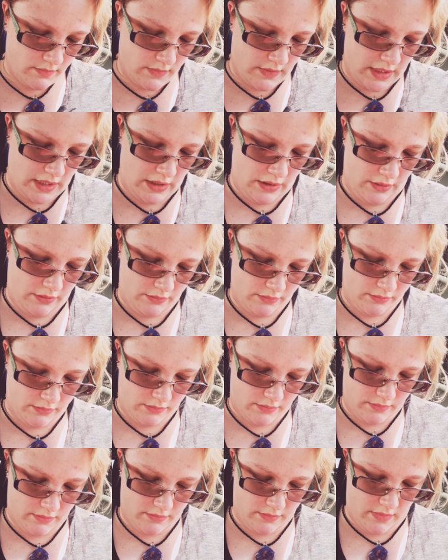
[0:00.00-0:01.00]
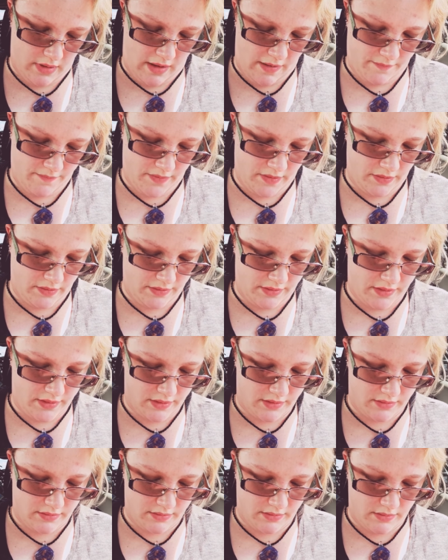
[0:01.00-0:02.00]
you know, I feel
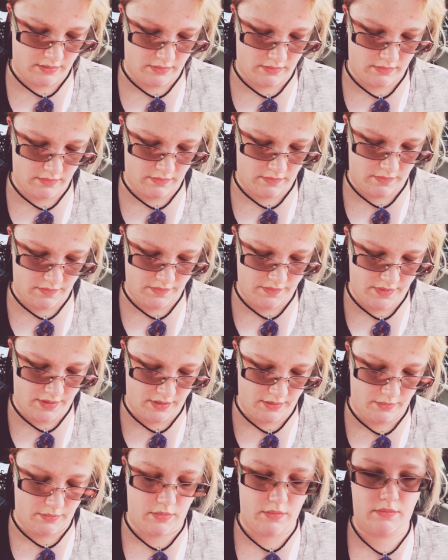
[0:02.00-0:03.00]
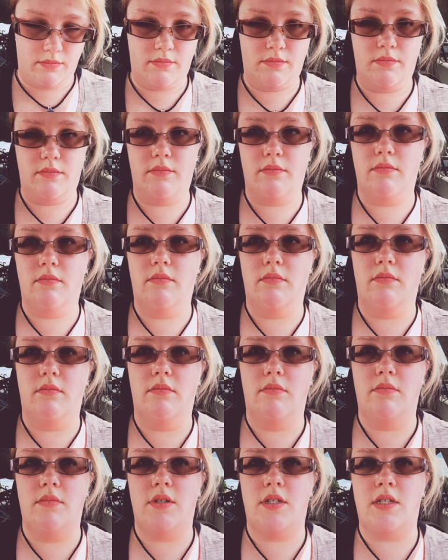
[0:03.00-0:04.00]
it's the
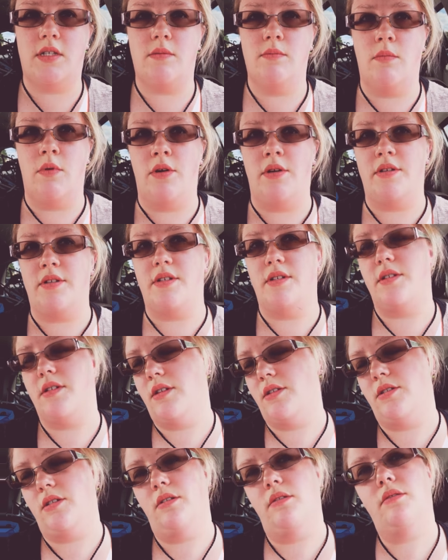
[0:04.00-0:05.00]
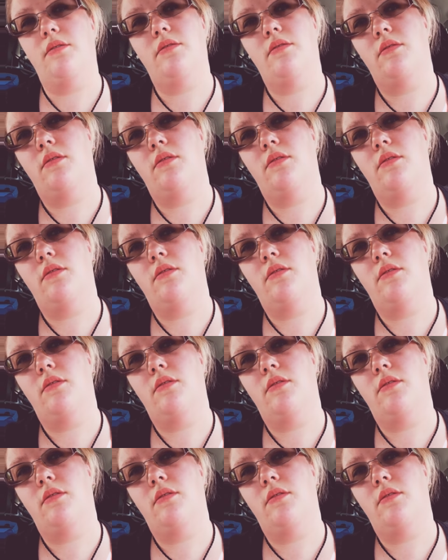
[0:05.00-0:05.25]
smartest decision.